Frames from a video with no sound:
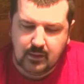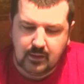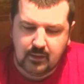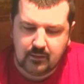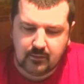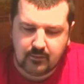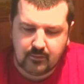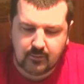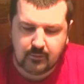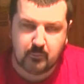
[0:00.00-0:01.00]
and
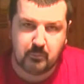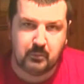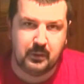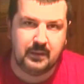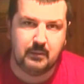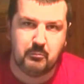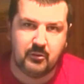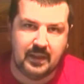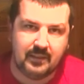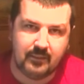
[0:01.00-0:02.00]
bring the
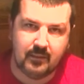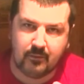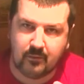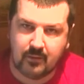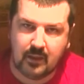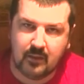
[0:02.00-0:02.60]
brightness